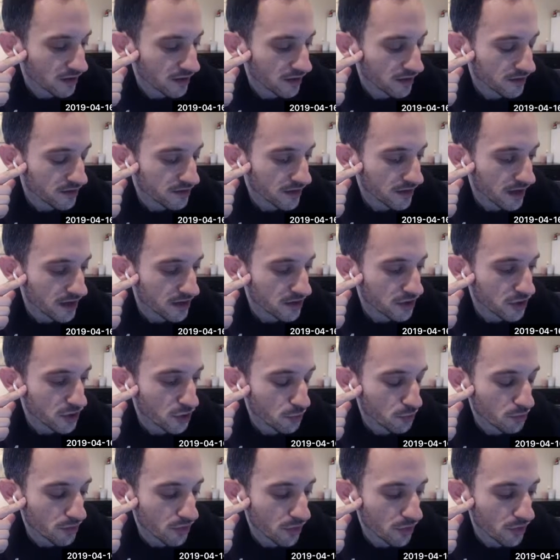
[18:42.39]
things like
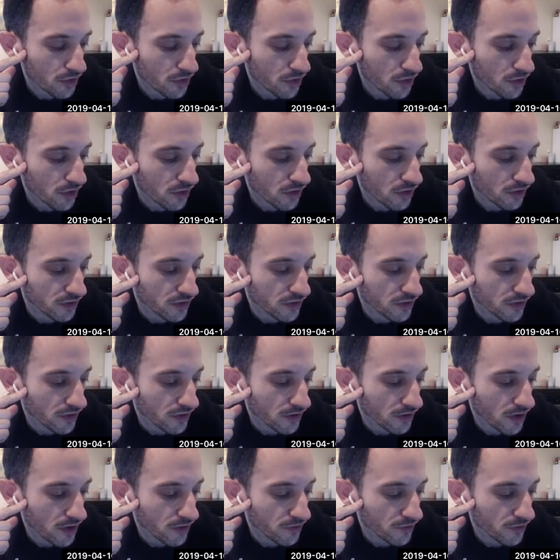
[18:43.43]
Neuro Protocol
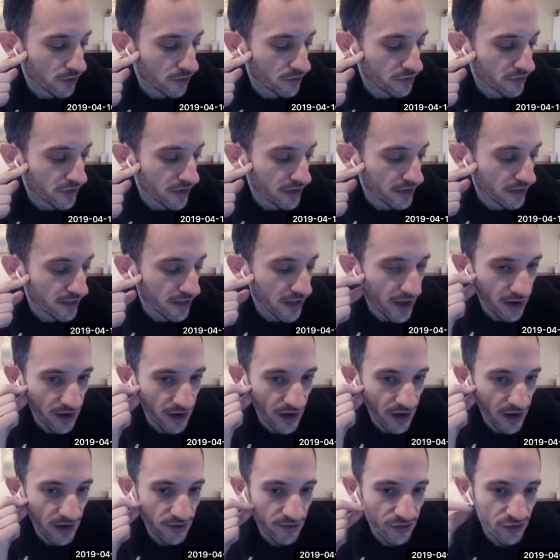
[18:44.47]
and folks like that
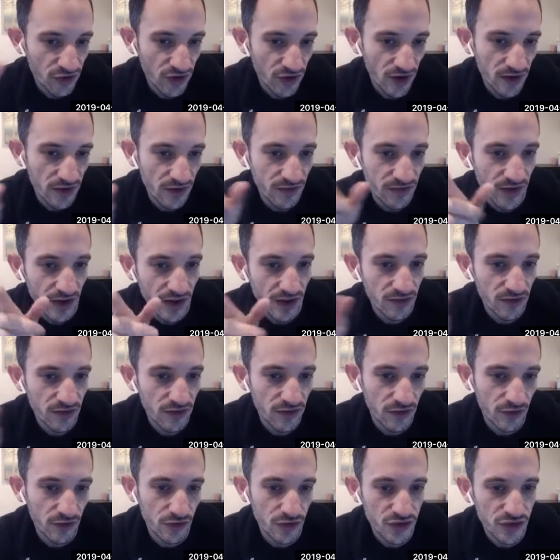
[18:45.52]
kind of trying to find
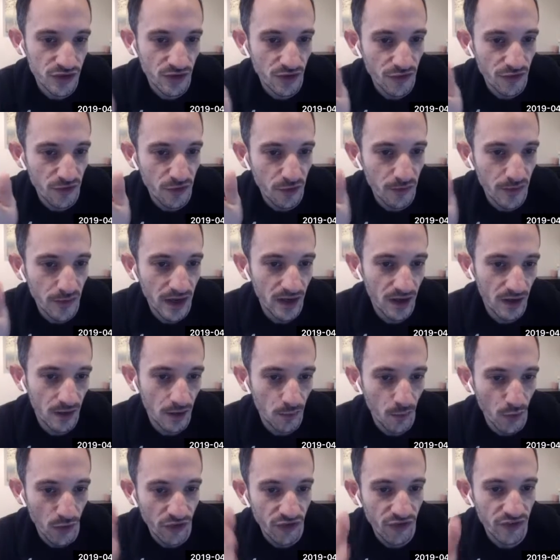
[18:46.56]
solutions for making a
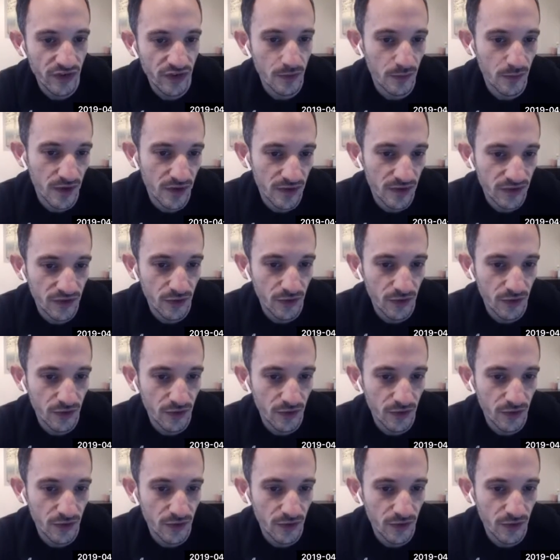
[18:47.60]
more seamless,